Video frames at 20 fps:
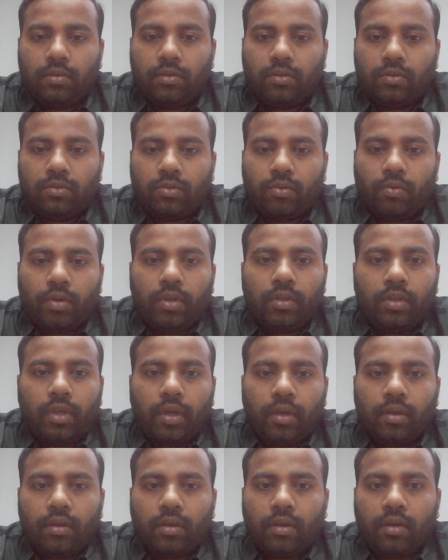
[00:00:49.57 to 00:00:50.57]
So one
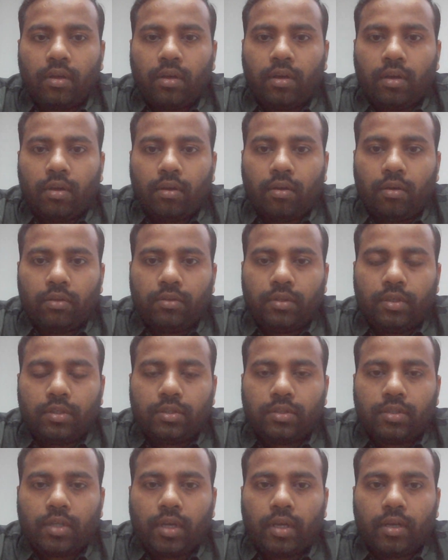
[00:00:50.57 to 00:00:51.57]
thing on this
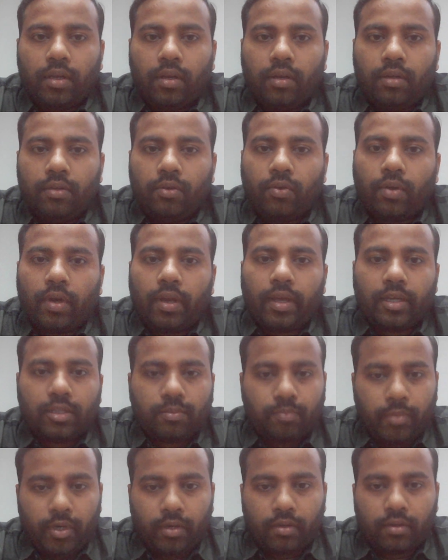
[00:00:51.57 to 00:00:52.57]
channel you can
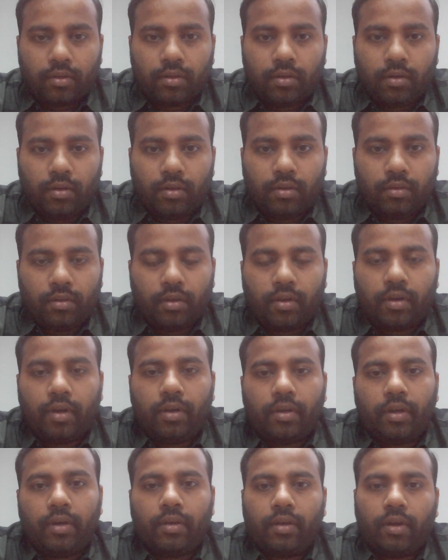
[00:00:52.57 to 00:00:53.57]
expect the
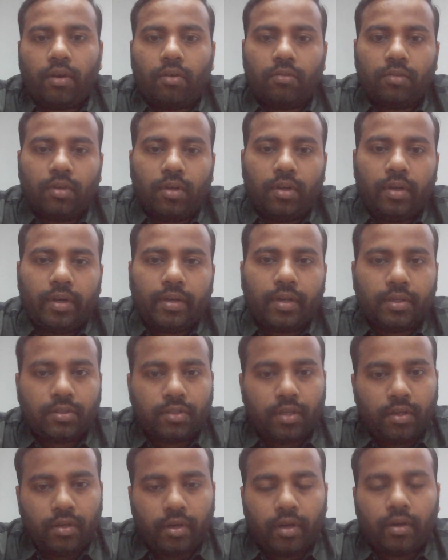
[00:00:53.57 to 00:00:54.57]
content around the
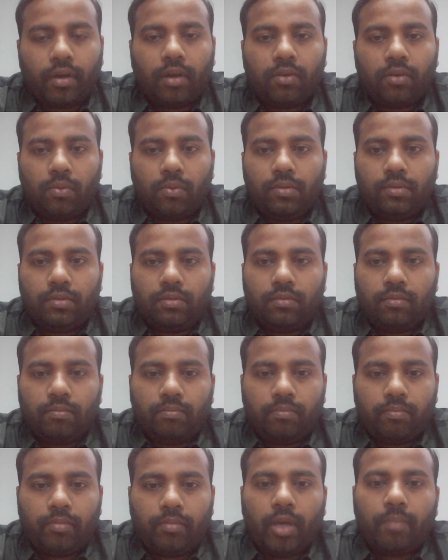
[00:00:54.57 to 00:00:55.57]
latest in data tools,
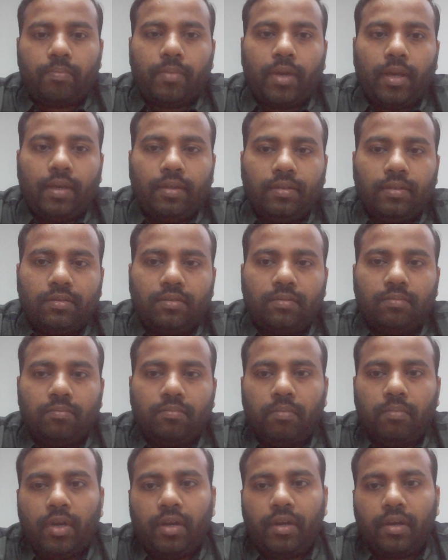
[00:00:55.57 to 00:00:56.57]
pipelines,
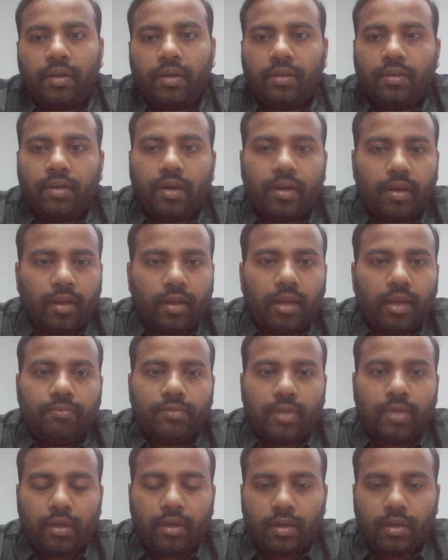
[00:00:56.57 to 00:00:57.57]
building data life
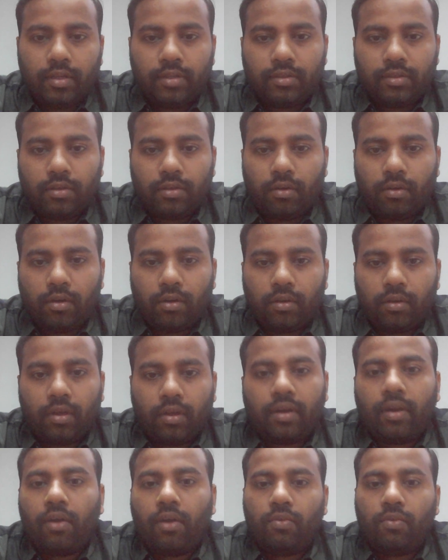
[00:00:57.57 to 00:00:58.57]
cycles, or the
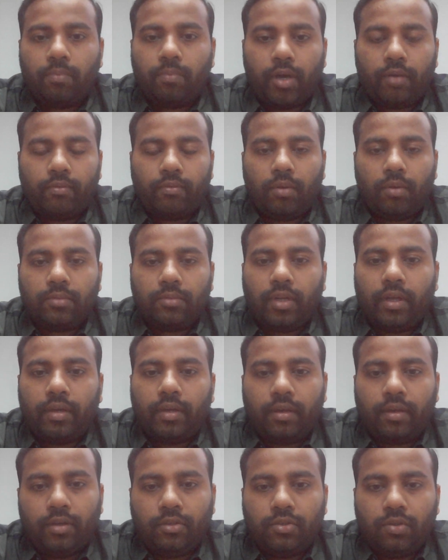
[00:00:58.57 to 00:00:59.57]
cloud platforms
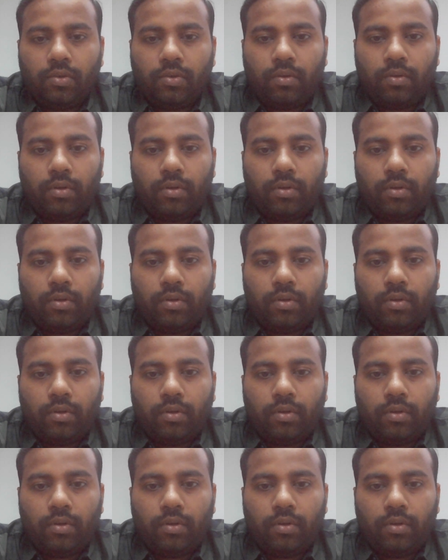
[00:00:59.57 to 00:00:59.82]
like Azure,